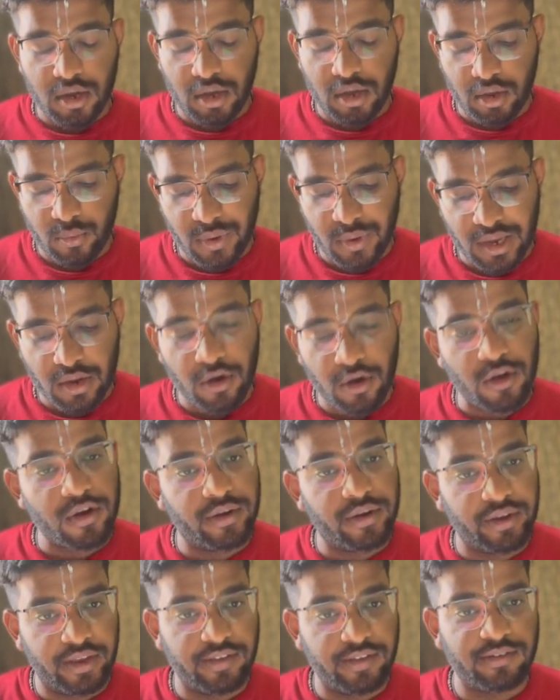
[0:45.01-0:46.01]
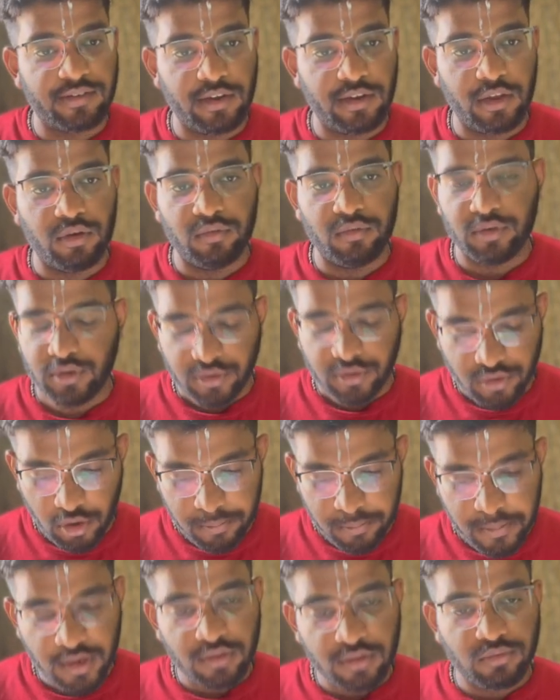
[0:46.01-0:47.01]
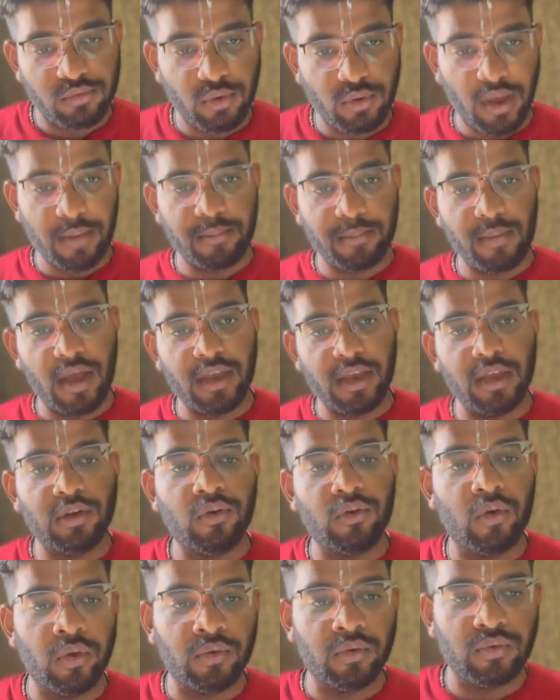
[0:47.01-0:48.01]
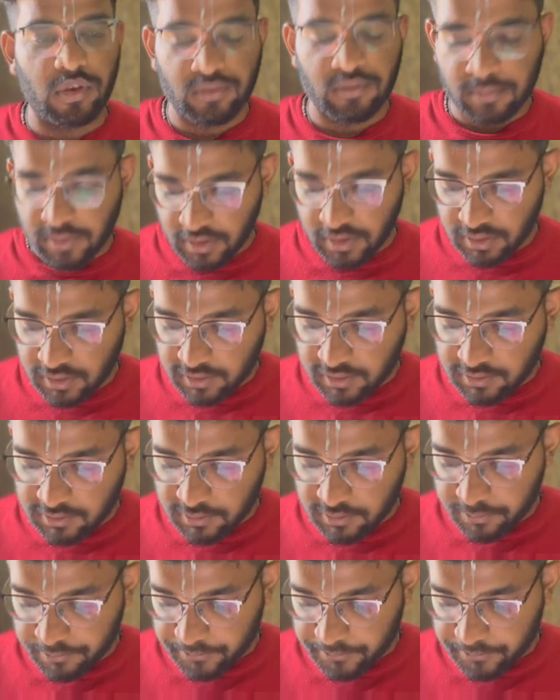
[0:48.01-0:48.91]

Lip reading: quick or hastily over the topic, so I'm again going to explain this,